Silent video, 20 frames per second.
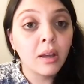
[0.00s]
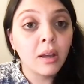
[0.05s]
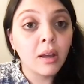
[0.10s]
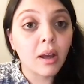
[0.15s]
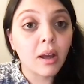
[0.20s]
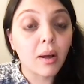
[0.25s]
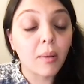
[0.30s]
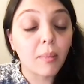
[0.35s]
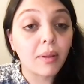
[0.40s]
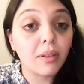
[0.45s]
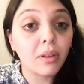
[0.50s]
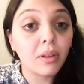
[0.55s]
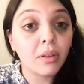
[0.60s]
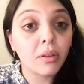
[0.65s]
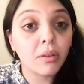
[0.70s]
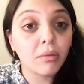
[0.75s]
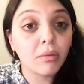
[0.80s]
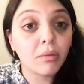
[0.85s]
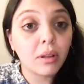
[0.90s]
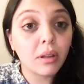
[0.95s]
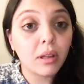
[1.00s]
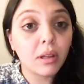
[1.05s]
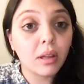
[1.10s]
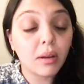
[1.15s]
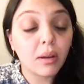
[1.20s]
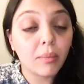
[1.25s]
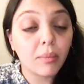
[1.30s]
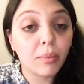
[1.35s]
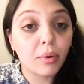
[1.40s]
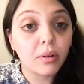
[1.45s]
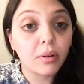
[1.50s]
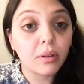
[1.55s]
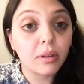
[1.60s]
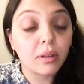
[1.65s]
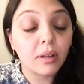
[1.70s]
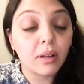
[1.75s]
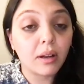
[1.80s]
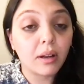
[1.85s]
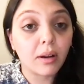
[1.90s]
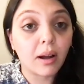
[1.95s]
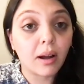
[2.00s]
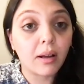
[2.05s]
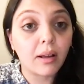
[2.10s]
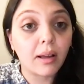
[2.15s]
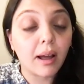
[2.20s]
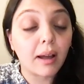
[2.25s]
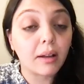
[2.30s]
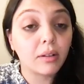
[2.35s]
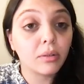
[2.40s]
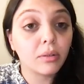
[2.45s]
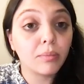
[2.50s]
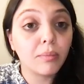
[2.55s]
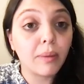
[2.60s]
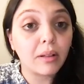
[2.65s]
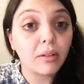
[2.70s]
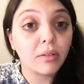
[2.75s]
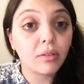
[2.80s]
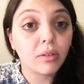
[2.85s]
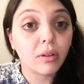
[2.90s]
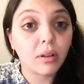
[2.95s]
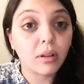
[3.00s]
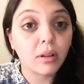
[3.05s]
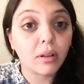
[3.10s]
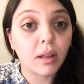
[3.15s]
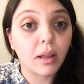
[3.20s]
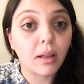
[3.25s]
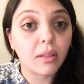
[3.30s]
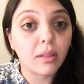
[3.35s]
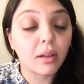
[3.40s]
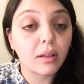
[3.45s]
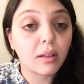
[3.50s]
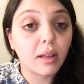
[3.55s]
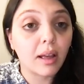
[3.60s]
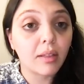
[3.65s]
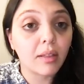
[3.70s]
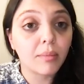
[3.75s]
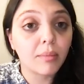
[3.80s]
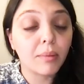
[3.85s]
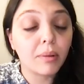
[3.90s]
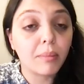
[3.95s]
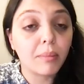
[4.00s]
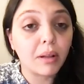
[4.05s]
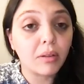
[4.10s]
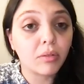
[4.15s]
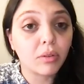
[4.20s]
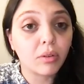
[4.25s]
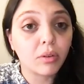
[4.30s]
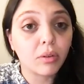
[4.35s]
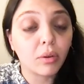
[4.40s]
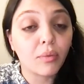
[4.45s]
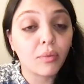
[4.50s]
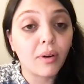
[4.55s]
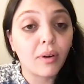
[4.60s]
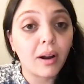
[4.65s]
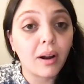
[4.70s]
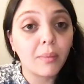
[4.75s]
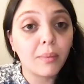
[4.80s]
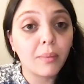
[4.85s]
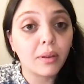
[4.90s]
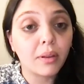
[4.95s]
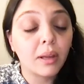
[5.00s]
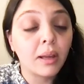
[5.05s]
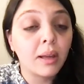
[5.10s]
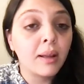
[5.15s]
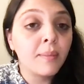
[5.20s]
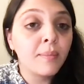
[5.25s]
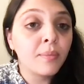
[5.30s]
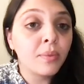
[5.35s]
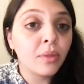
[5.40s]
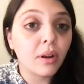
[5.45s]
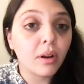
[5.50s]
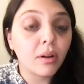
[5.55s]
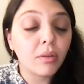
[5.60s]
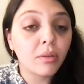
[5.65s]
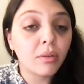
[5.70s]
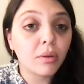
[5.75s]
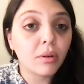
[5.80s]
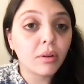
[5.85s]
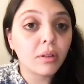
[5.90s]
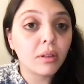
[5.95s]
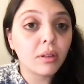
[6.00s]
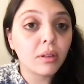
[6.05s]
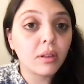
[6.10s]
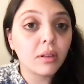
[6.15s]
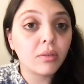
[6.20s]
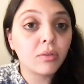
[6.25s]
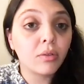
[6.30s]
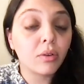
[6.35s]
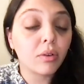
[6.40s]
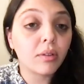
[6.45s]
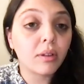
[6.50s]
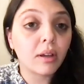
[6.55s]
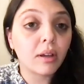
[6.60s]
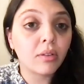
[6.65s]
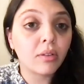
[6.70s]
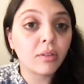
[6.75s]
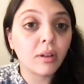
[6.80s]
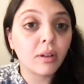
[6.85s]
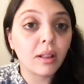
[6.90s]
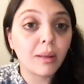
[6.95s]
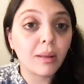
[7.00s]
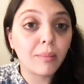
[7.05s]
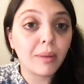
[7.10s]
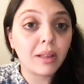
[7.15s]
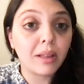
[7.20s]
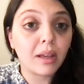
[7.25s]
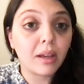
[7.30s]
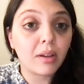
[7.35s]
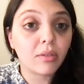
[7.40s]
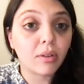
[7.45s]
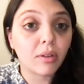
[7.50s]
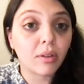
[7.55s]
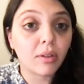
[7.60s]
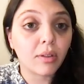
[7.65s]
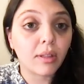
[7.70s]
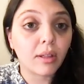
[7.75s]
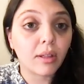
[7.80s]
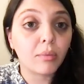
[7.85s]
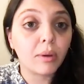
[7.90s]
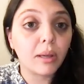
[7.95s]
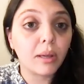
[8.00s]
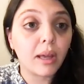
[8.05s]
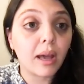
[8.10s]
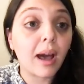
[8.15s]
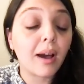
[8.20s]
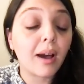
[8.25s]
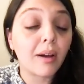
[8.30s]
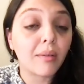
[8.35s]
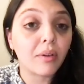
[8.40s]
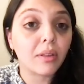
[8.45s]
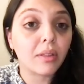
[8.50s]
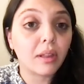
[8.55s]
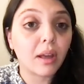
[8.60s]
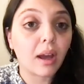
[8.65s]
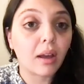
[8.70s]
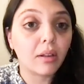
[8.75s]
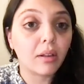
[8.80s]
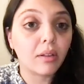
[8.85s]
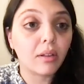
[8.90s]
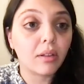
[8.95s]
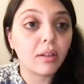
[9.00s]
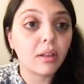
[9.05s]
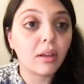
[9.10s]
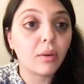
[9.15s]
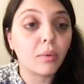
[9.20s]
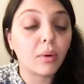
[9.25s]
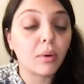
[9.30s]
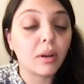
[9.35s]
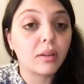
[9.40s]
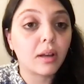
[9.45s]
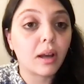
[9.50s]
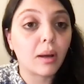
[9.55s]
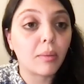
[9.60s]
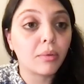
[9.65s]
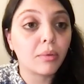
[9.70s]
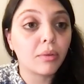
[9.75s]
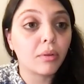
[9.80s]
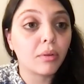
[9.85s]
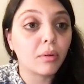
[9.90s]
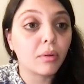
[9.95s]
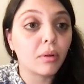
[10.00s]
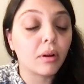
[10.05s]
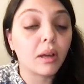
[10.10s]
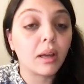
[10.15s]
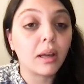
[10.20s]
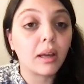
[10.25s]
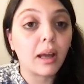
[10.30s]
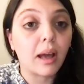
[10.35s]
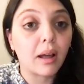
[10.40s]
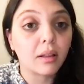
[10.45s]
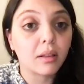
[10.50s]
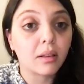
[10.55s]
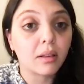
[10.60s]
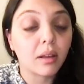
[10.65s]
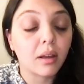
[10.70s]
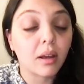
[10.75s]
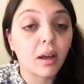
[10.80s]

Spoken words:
And this is really important here. I should mention, I think it hasn't been mentioned so far, but there are certain jurisdictional limitations that we have at the ICC when it comes to looking at